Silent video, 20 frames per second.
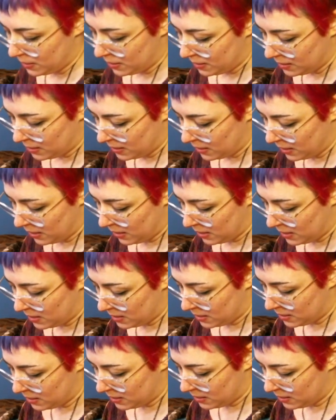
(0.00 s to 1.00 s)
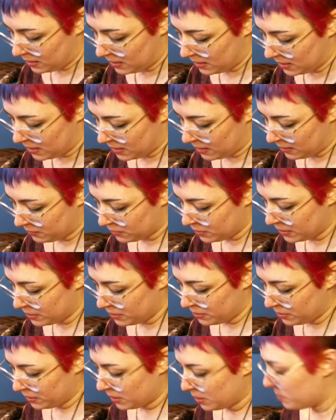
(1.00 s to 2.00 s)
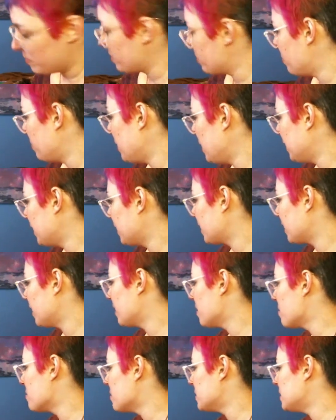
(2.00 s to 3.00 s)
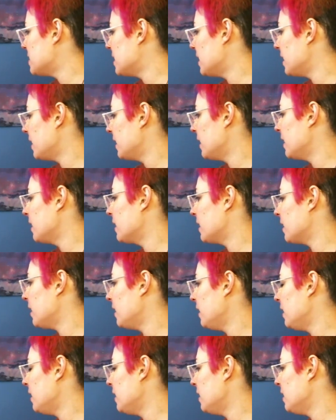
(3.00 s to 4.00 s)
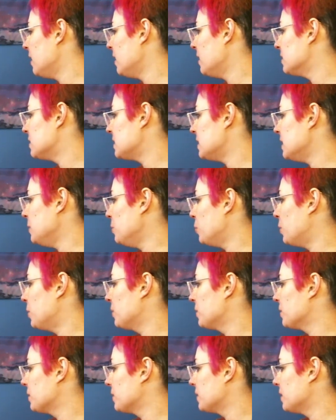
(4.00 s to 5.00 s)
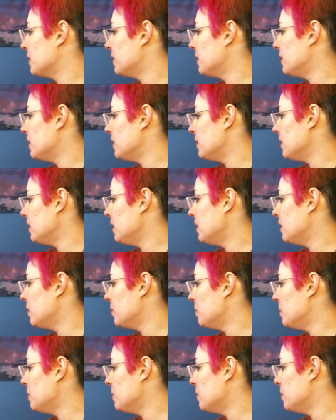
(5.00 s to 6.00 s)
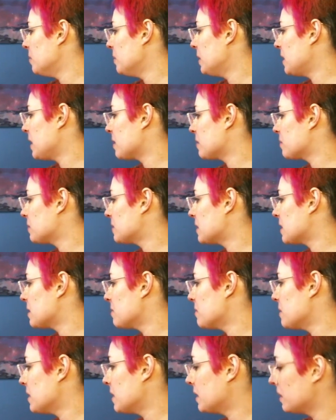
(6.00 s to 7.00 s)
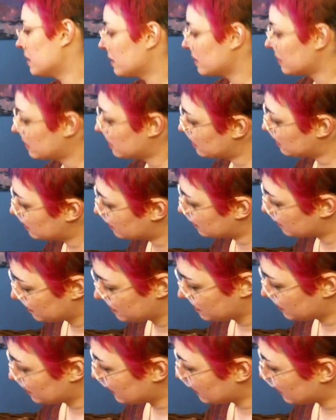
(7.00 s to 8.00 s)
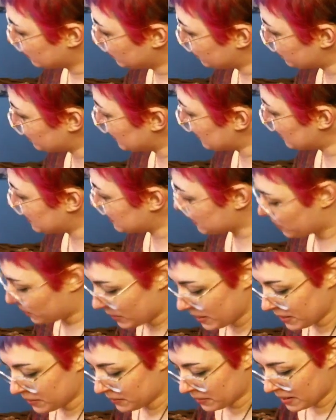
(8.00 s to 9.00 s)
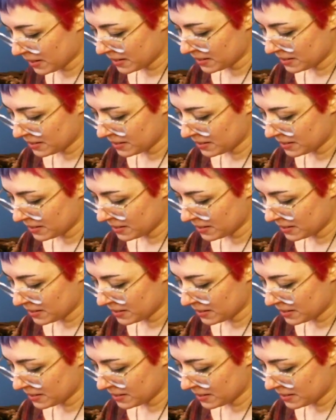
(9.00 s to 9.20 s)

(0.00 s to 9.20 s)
And then after I do a little bit of pink, I'm gonna take a sleep. It'll be my nap time then. Oof, that is quite red.